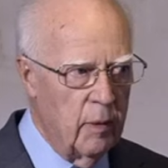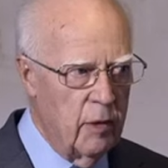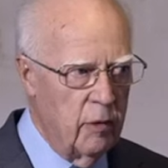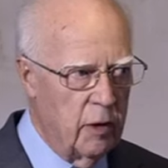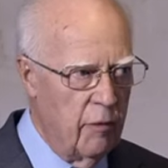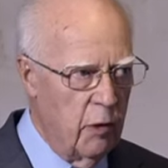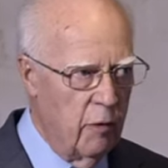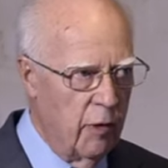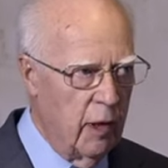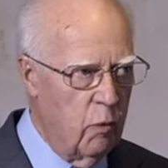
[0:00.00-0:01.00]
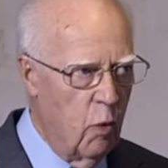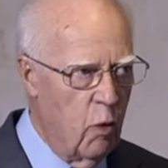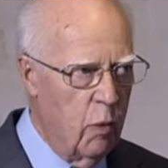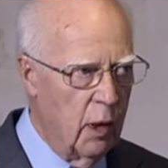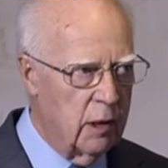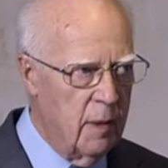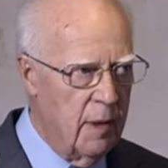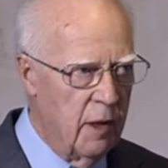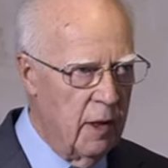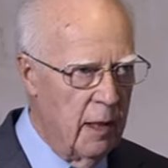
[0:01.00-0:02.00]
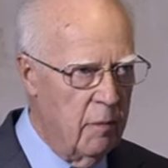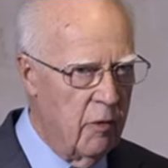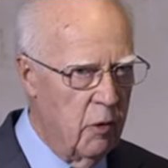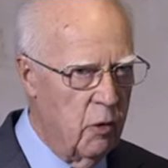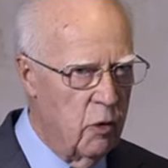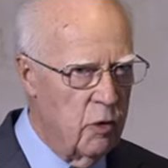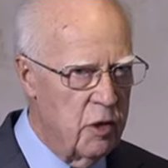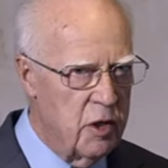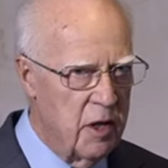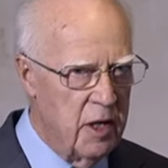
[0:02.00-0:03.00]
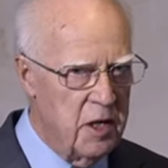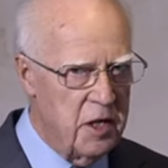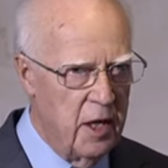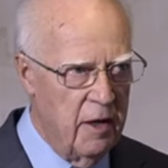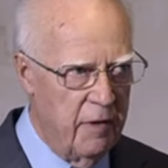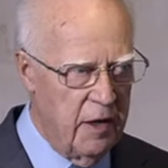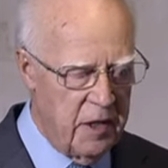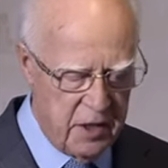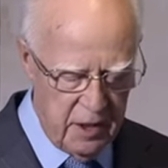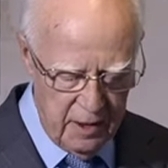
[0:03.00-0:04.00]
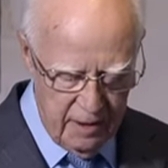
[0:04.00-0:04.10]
Do give you a very warm welcome in the name of the Lord to this service.